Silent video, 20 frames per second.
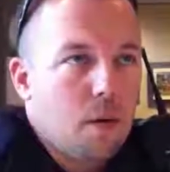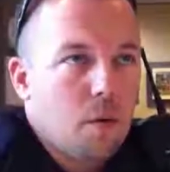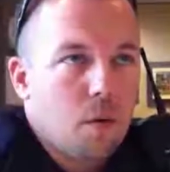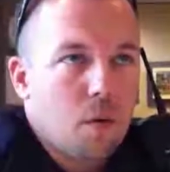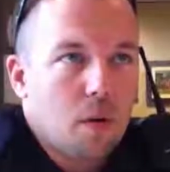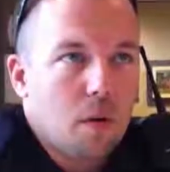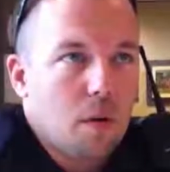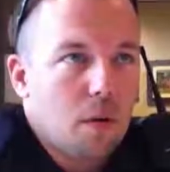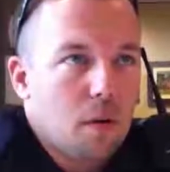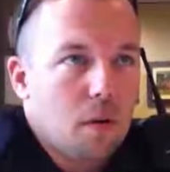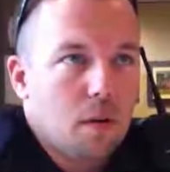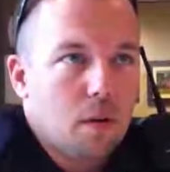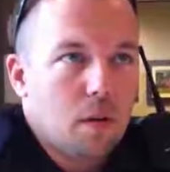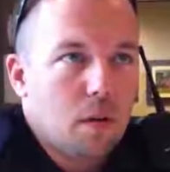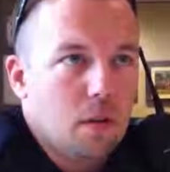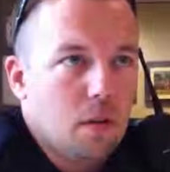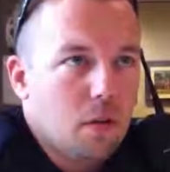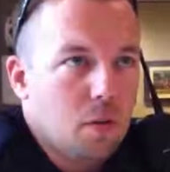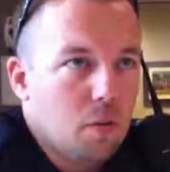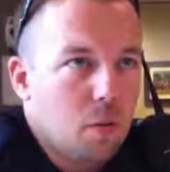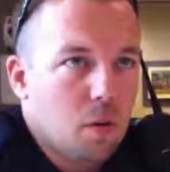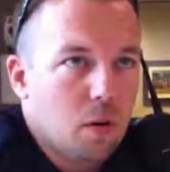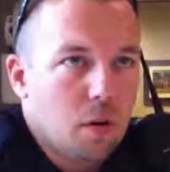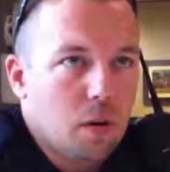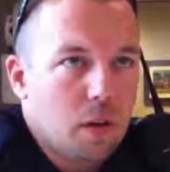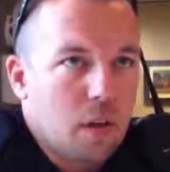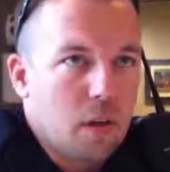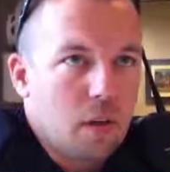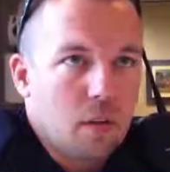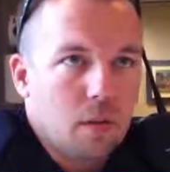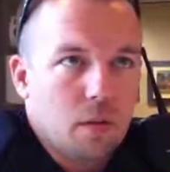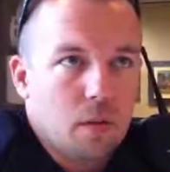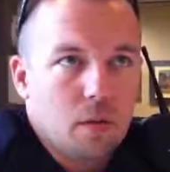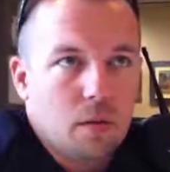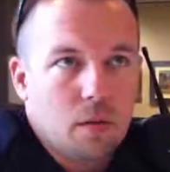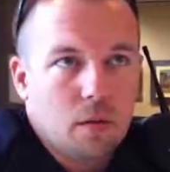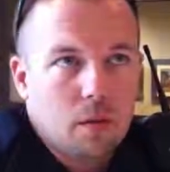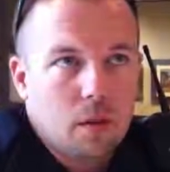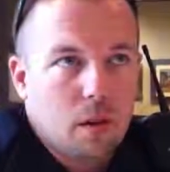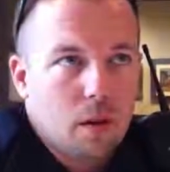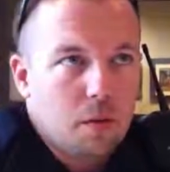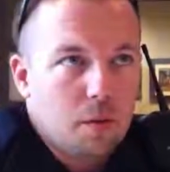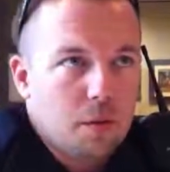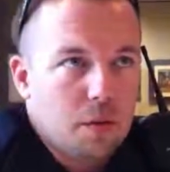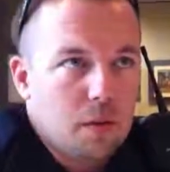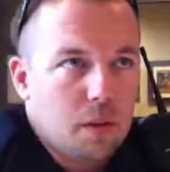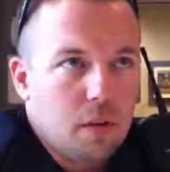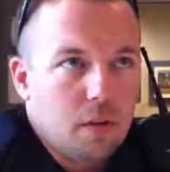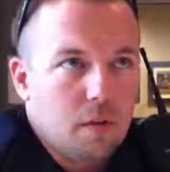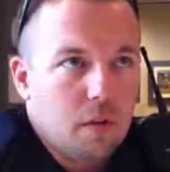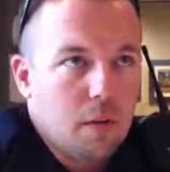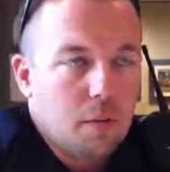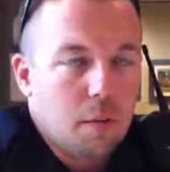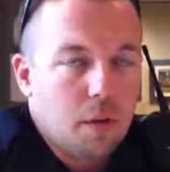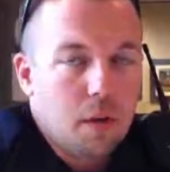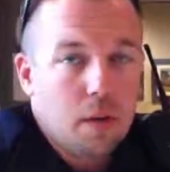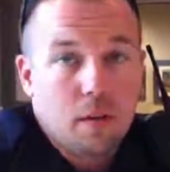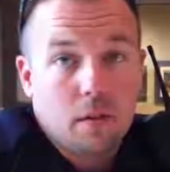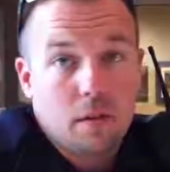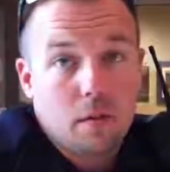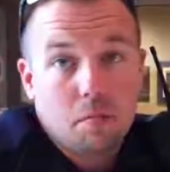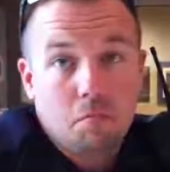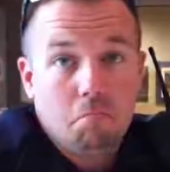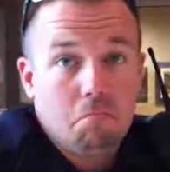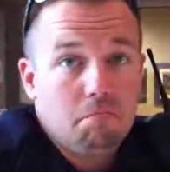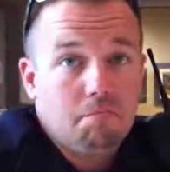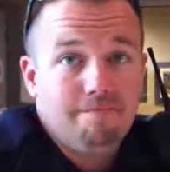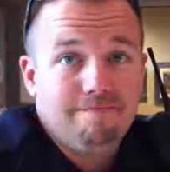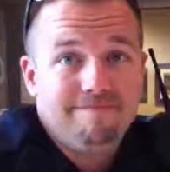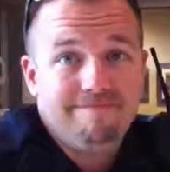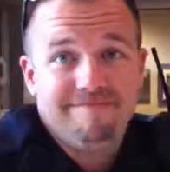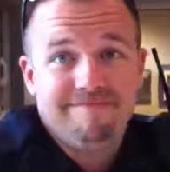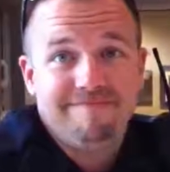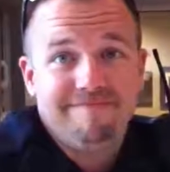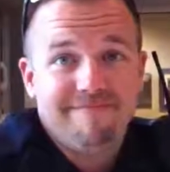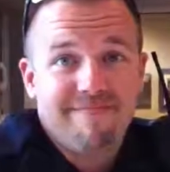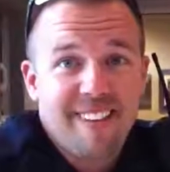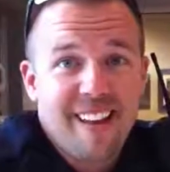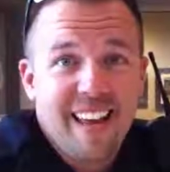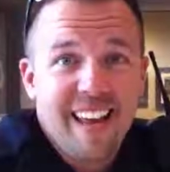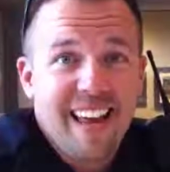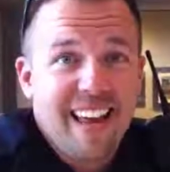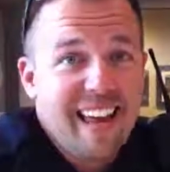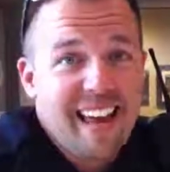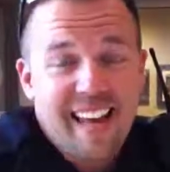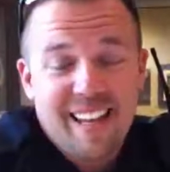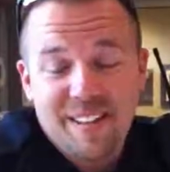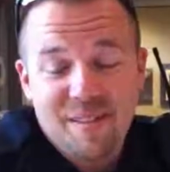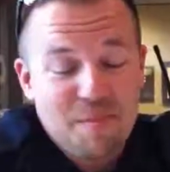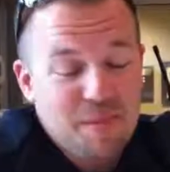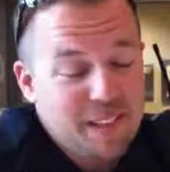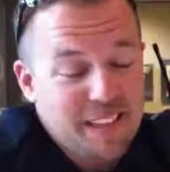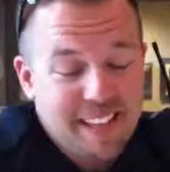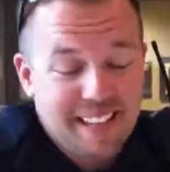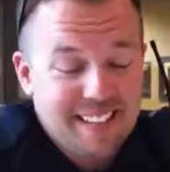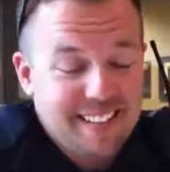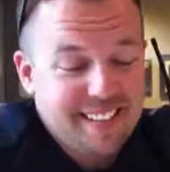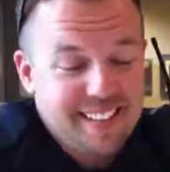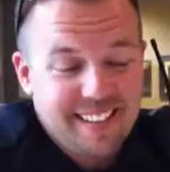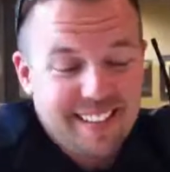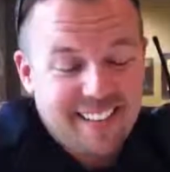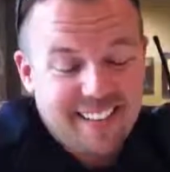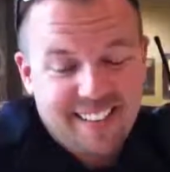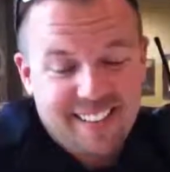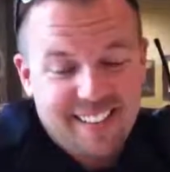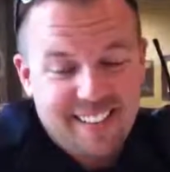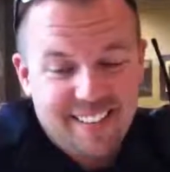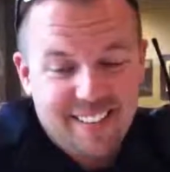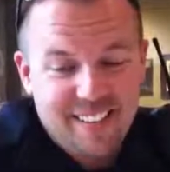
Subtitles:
Anywhere that you work, you're gonna receive complaints. I mean, that's just